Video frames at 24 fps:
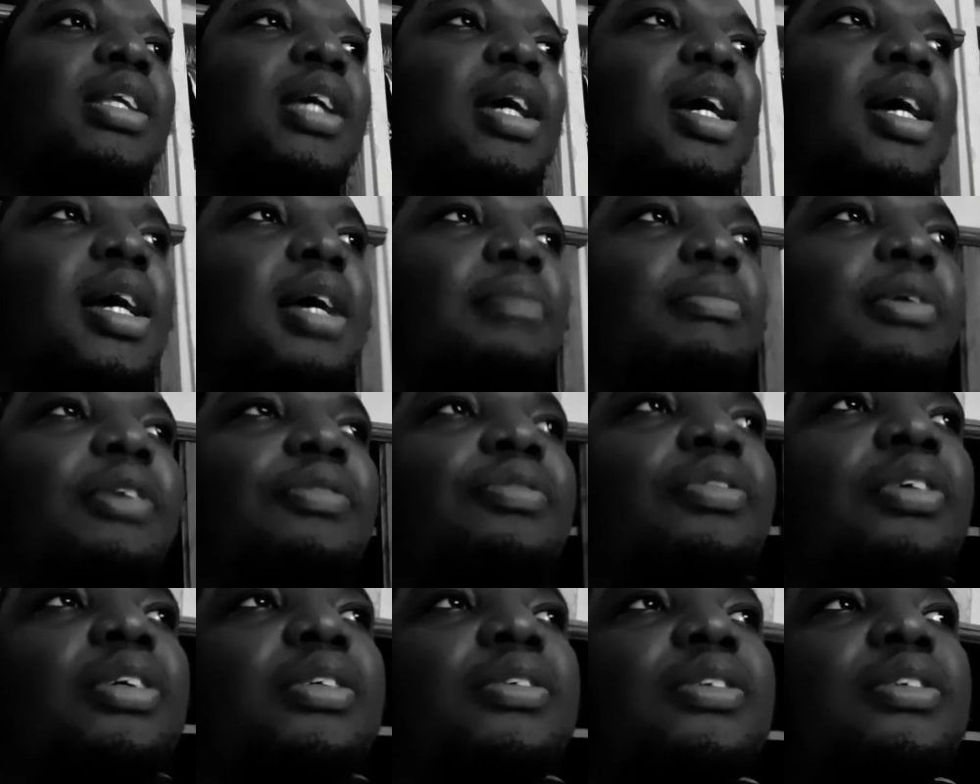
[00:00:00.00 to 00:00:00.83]
And my
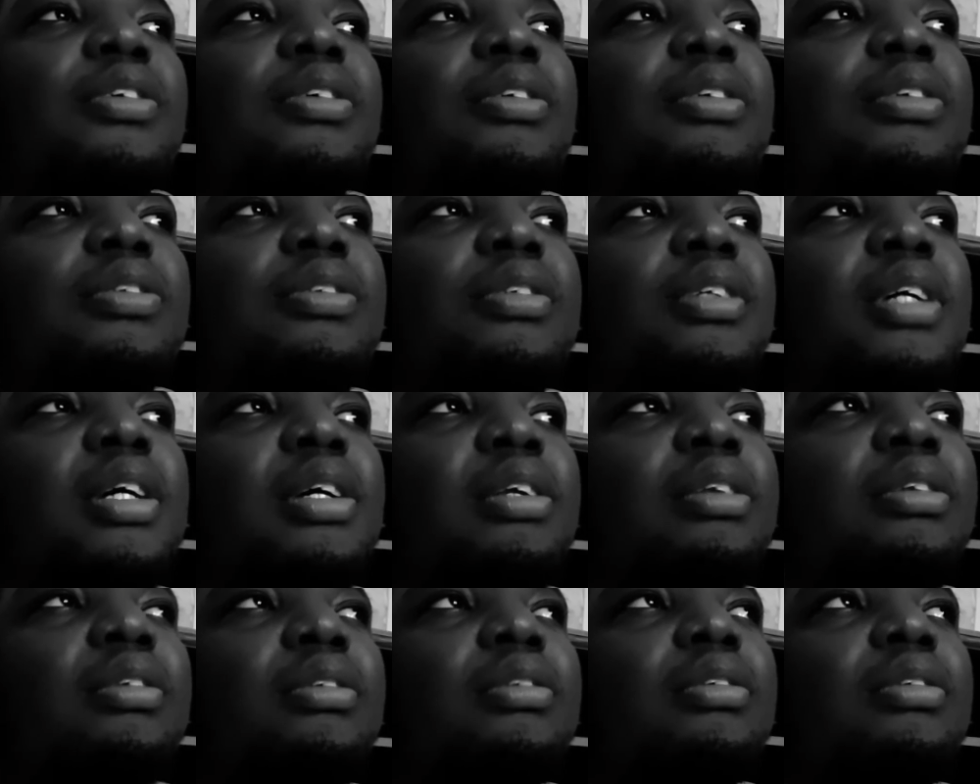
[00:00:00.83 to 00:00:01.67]
forces also
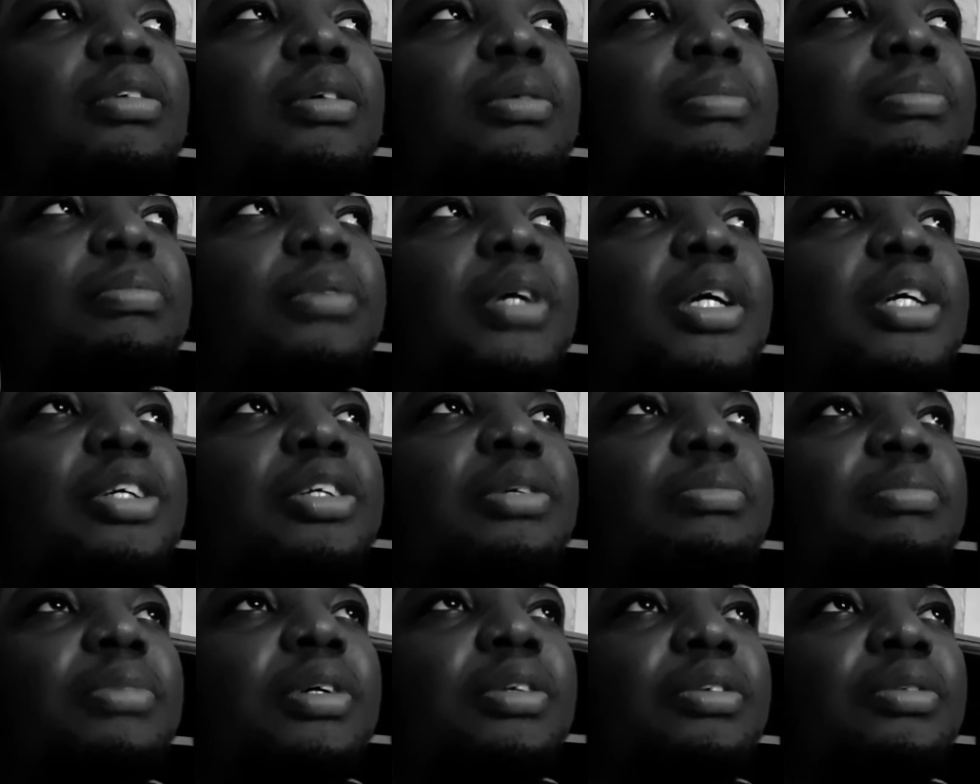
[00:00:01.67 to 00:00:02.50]
tried to stop
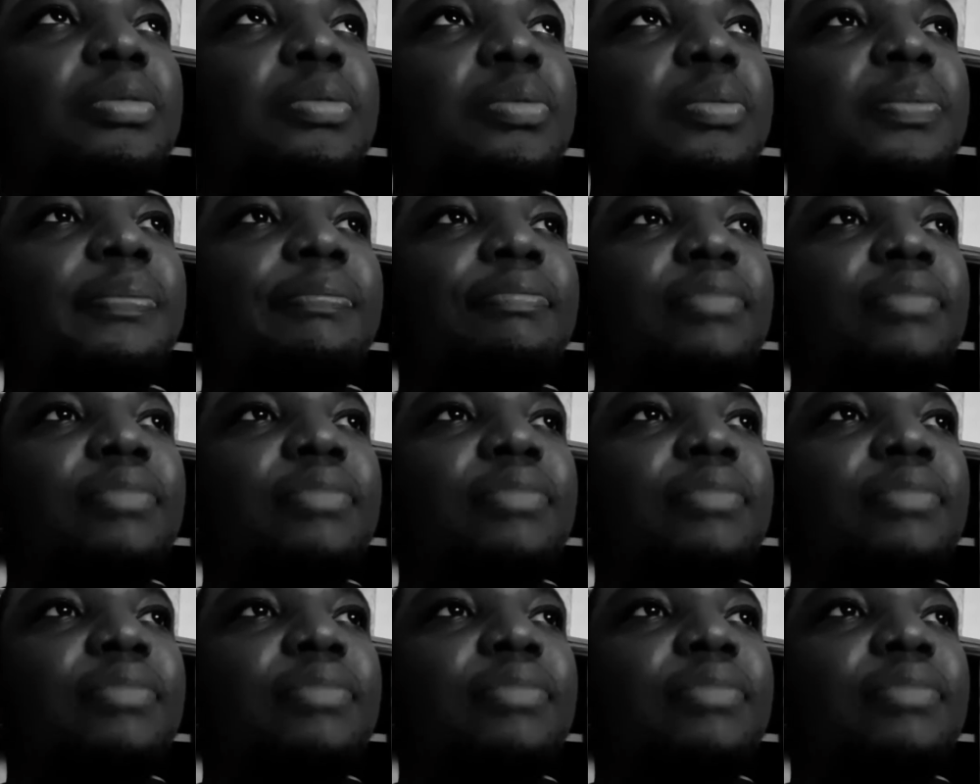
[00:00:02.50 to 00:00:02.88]
KGM Bean too.